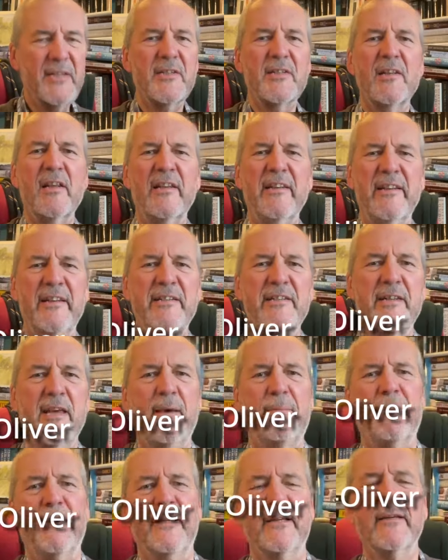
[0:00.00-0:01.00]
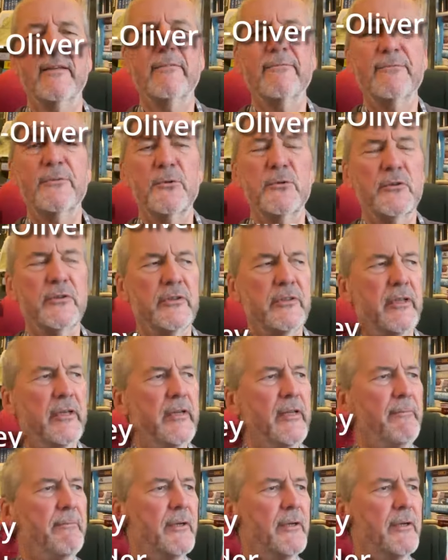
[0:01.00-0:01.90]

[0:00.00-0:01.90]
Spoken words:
Slightly tepid, unfortunately,